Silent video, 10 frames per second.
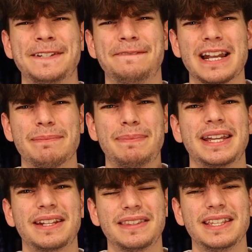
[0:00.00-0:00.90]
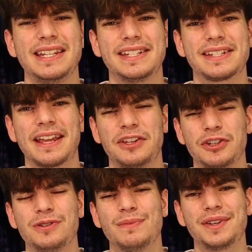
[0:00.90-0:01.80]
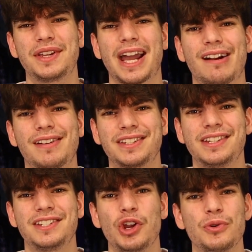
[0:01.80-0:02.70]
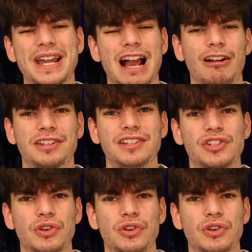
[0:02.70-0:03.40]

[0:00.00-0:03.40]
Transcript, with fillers: developing these human characters, you know, characters